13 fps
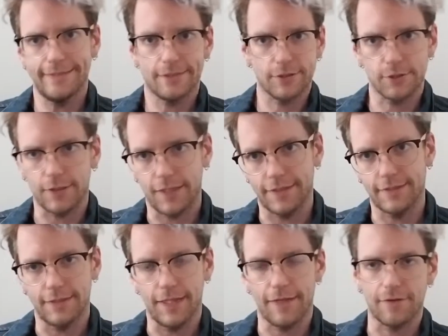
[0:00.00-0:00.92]
tried
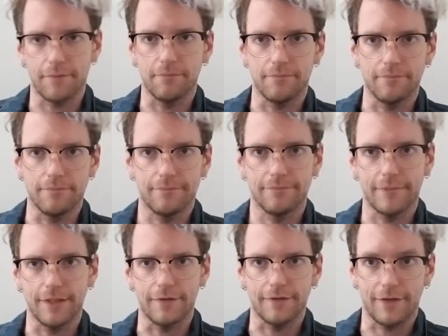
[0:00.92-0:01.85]
to let them,
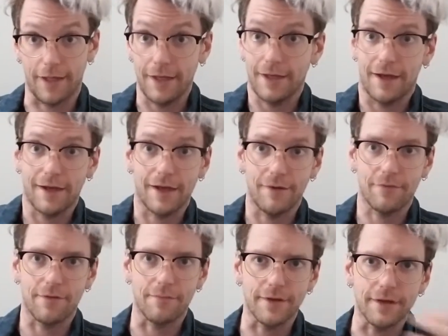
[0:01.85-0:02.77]
hey, I got
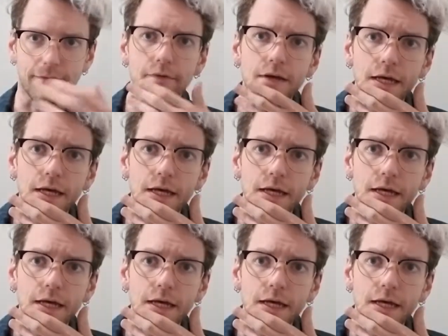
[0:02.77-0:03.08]
something.